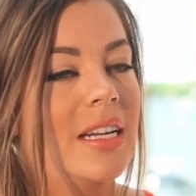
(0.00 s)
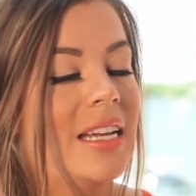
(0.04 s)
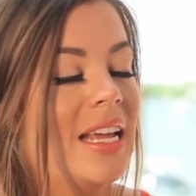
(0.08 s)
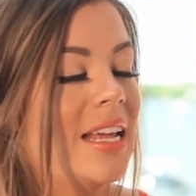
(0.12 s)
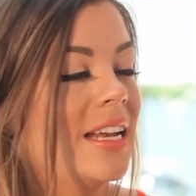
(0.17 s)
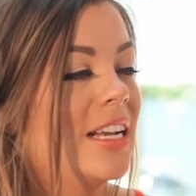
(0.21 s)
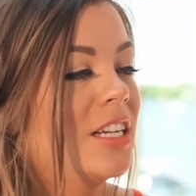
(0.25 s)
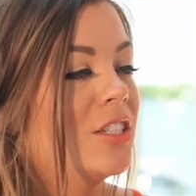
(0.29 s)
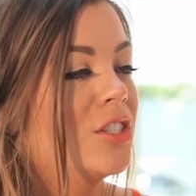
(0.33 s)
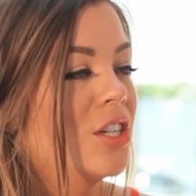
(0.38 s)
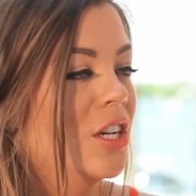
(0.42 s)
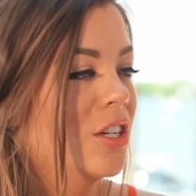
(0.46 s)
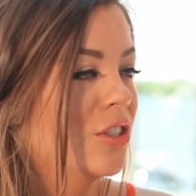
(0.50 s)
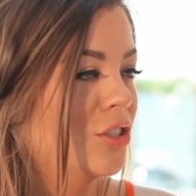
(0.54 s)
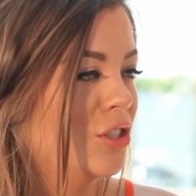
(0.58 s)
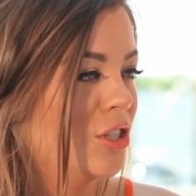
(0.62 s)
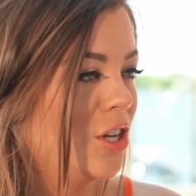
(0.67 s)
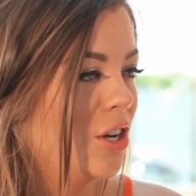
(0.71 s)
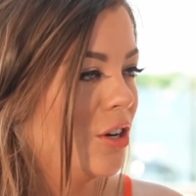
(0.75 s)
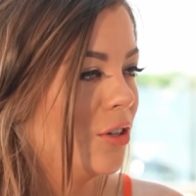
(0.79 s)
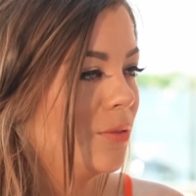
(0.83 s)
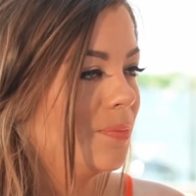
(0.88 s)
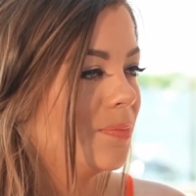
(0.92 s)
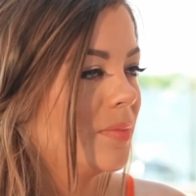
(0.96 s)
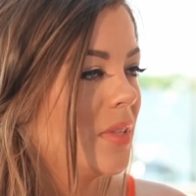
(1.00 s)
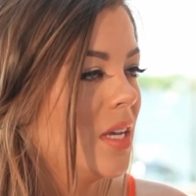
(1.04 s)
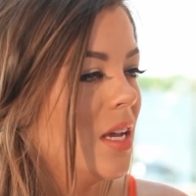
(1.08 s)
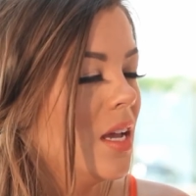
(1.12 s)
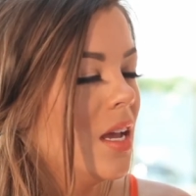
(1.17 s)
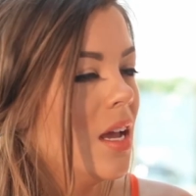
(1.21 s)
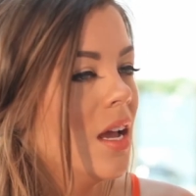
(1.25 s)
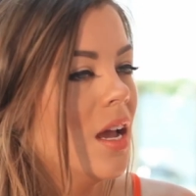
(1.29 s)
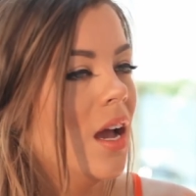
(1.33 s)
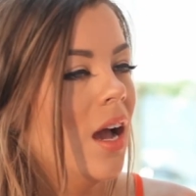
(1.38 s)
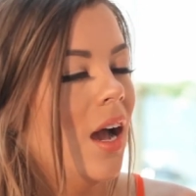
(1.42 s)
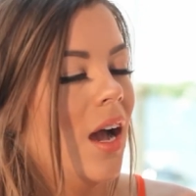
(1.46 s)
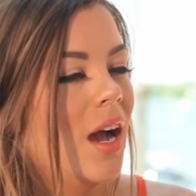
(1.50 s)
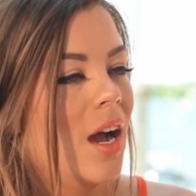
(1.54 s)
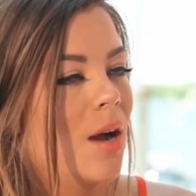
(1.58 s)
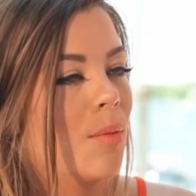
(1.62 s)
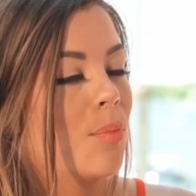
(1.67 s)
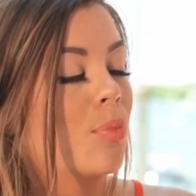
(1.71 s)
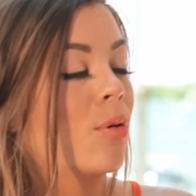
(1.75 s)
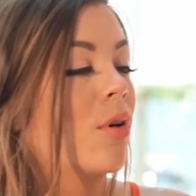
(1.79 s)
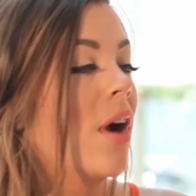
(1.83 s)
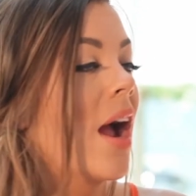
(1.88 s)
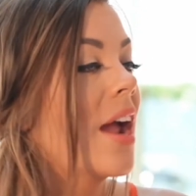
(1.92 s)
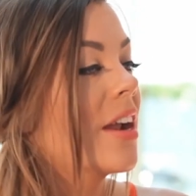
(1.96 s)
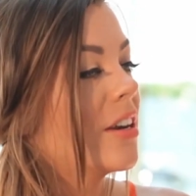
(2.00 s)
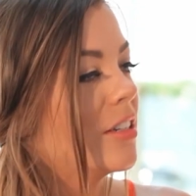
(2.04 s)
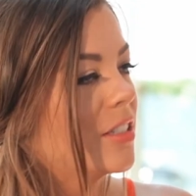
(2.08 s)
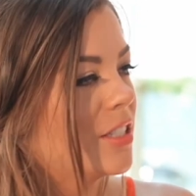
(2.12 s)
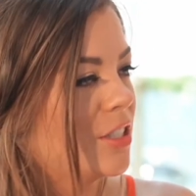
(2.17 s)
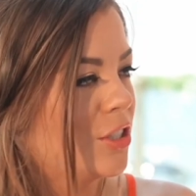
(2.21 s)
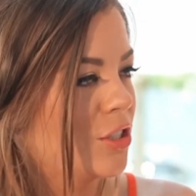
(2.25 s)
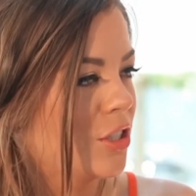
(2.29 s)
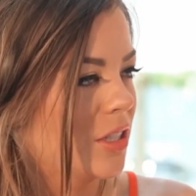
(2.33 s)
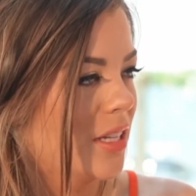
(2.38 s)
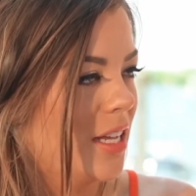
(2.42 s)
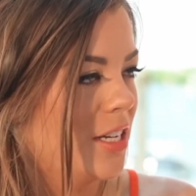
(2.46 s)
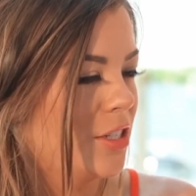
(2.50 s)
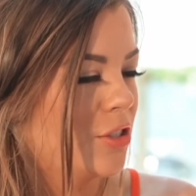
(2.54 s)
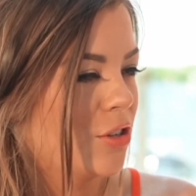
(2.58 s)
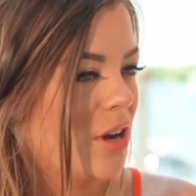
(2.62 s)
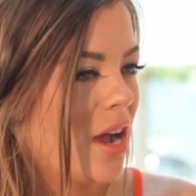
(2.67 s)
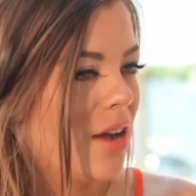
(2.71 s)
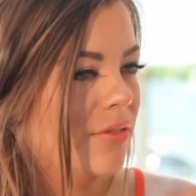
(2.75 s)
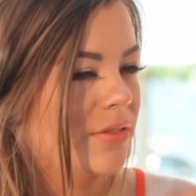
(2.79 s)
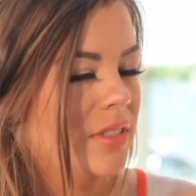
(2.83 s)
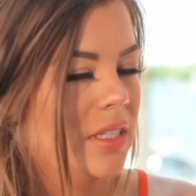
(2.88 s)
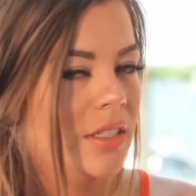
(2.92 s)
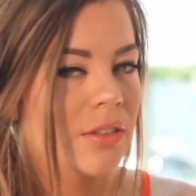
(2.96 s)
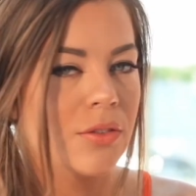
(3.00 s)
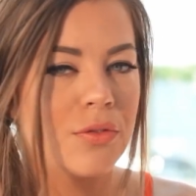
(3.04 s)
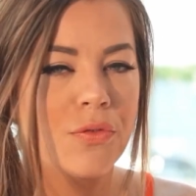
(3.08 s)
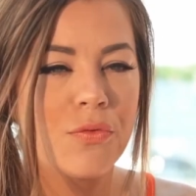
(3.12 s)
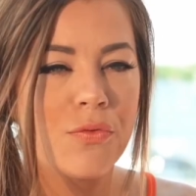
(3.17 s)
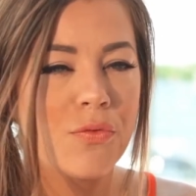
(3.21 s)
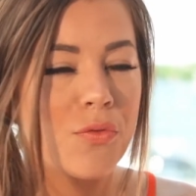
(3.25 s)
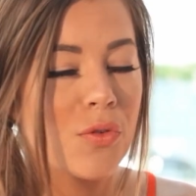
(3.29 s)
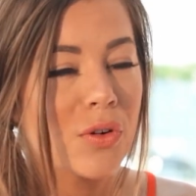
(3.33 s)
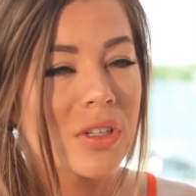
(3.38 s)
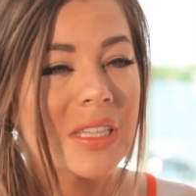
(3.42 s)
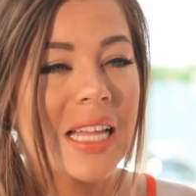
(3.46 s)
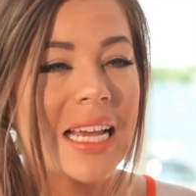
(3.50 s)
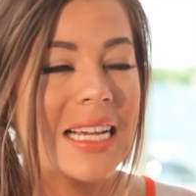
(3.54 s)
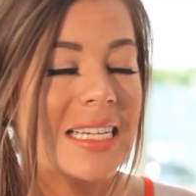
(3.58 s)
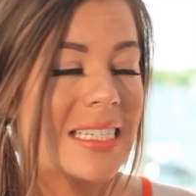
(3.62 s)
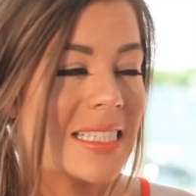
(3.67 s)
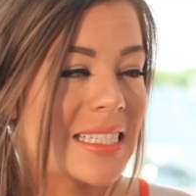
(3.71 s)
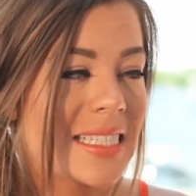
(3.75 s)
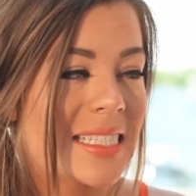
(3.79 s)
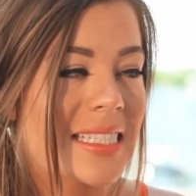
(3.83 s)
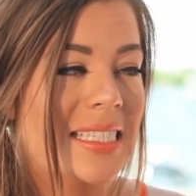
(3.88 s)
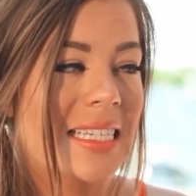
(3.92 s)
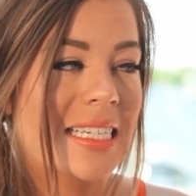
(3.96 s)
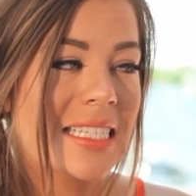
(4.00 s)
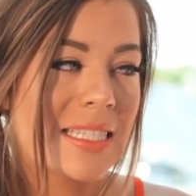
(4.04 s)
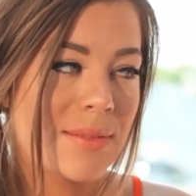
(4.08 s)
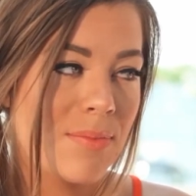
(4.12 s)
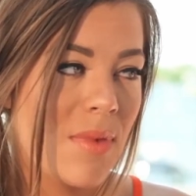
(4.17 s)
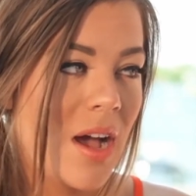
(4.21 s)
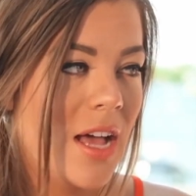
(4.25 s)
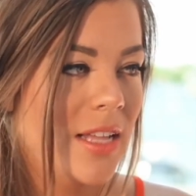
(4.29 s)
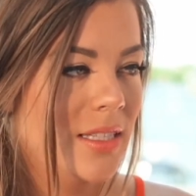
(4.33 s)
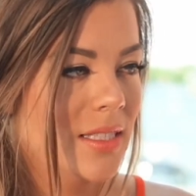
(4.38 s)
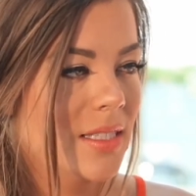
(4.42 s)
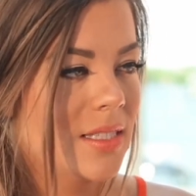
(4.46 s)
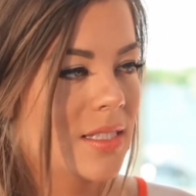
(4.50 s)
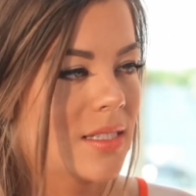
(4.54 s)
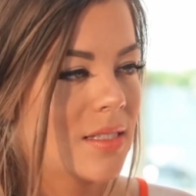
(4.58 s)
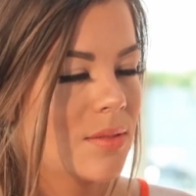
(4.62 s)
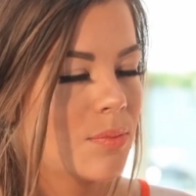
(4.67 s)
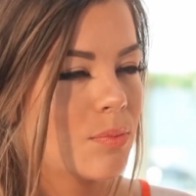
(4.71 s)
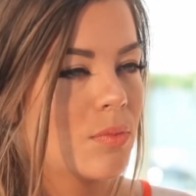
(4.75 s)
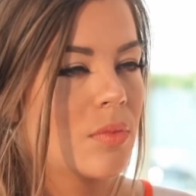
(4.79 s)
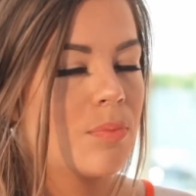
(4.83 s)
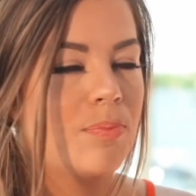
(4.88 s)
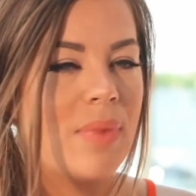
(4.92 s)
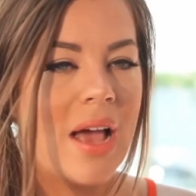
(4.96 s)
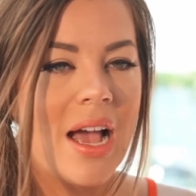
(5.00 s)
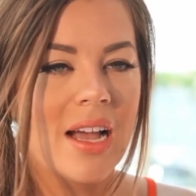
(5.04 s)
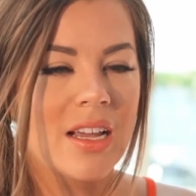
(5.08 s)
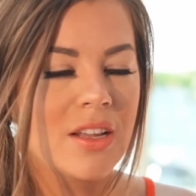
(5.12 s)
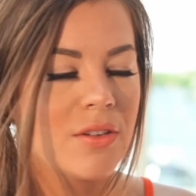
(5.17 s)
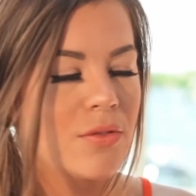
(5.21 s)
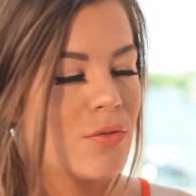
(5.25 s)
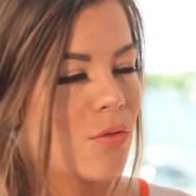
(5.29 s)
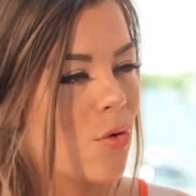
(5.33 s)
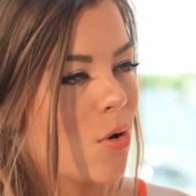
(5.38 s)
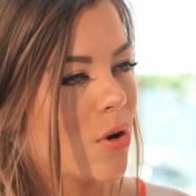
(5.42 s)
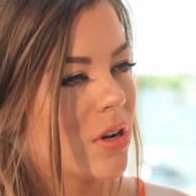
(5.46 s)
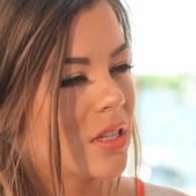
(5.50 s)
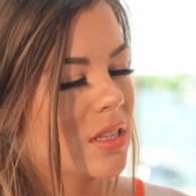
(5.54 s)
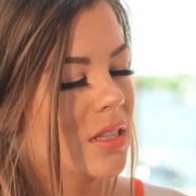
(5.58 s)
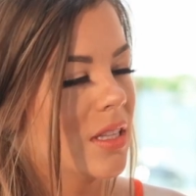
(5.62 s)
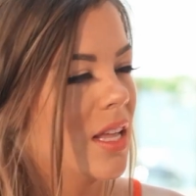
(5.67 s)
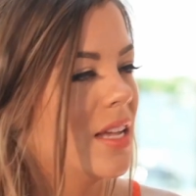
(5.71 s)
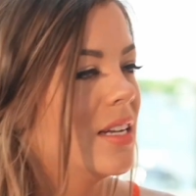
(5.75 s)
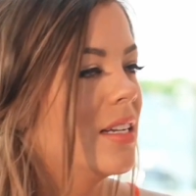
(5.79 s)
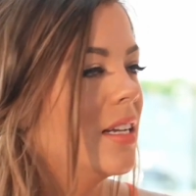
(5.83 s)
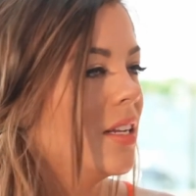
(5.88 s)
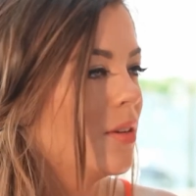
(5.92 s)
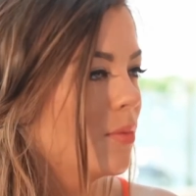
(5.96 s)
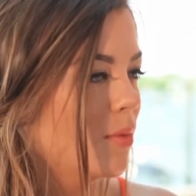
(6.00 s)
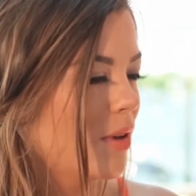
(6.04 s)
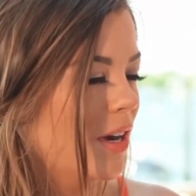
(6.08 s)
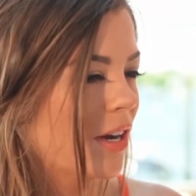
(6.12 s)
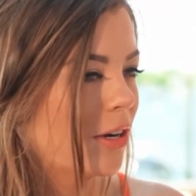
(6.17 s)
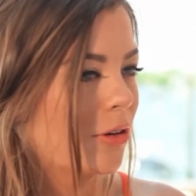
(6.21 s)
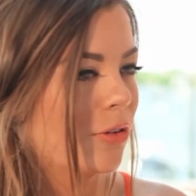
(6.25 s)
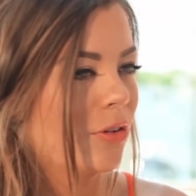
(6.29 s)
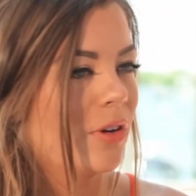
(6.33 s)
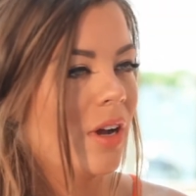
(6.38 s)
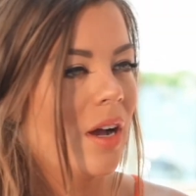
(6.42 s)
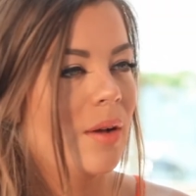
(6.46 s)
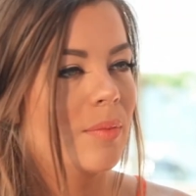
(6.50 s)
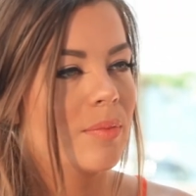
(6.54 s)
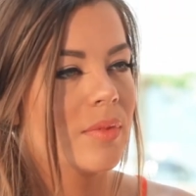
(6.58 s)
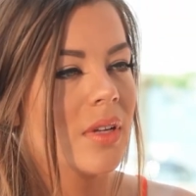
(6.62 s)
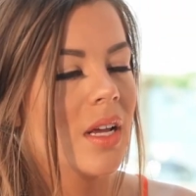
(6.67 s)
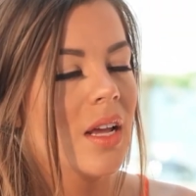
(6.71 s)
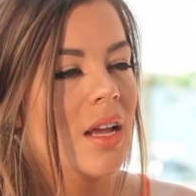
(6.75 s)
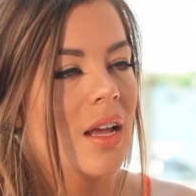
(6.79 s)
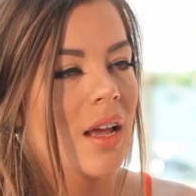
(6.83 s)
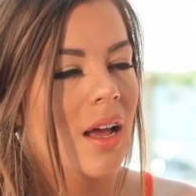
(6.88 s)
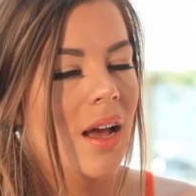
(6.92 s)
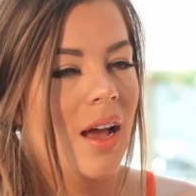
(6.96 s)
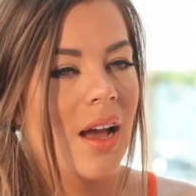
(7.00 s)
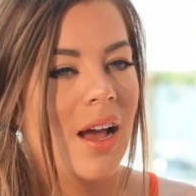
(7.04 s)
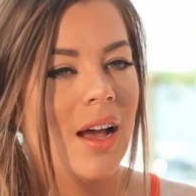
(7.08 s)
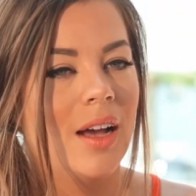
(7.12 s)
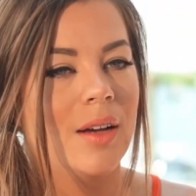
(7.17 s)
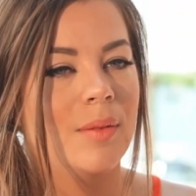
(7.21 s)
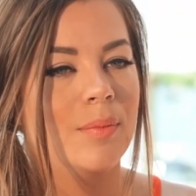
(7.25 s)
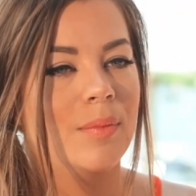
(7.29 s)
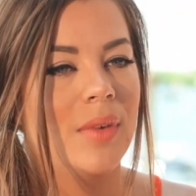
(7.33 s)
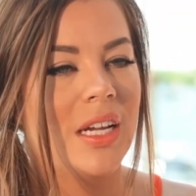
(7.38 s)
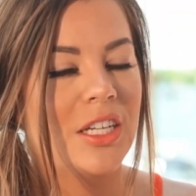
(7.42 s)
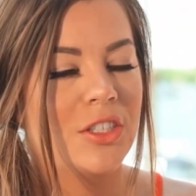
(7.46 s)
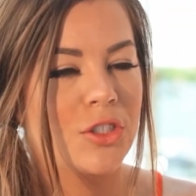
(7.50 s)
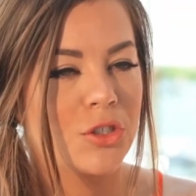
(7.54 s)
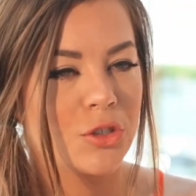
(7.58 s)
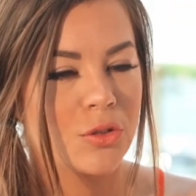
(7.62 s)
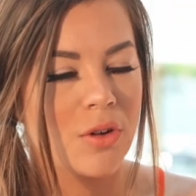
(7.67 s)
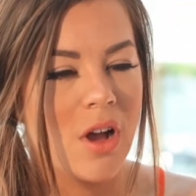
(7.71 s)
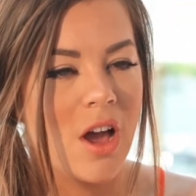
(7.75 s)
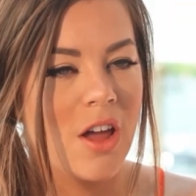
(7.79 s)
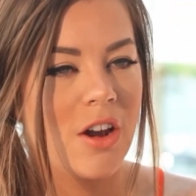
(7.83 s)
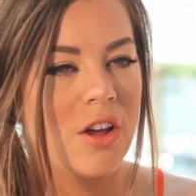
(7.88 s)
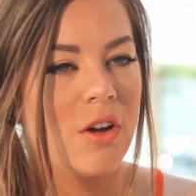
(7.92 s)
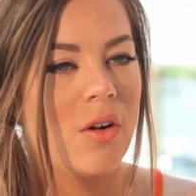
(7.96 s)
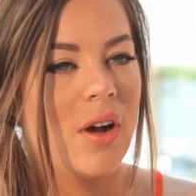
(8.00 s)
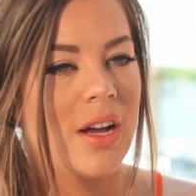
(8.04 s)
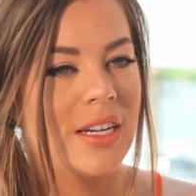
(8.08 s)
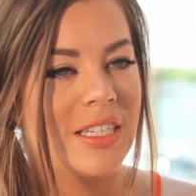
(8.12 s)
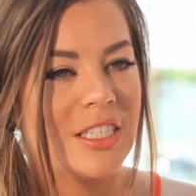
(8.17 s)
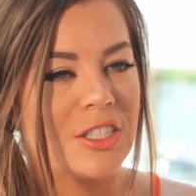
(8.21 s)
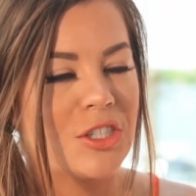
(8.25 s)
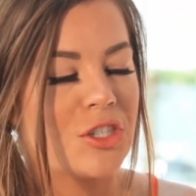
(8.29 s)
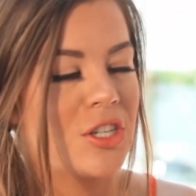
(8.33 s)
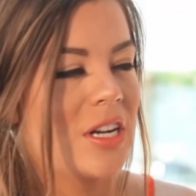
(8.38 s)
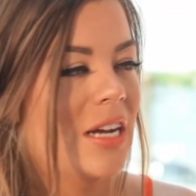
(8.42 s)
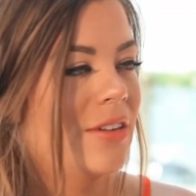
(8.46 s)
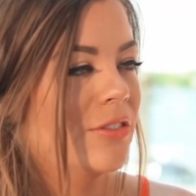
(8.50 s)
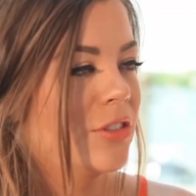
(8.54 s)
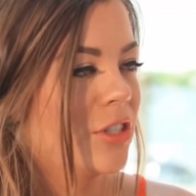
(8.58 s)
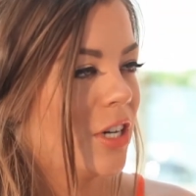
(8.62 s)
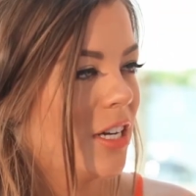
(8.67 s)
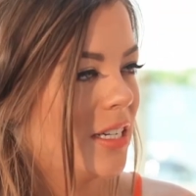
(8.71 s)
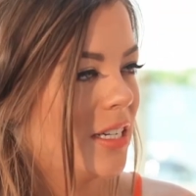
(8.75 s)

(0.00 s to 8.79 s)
an NHL show prior to Gillette drafted for like 6 months. Back and forth, London, where I grew up, and Toronto, audition after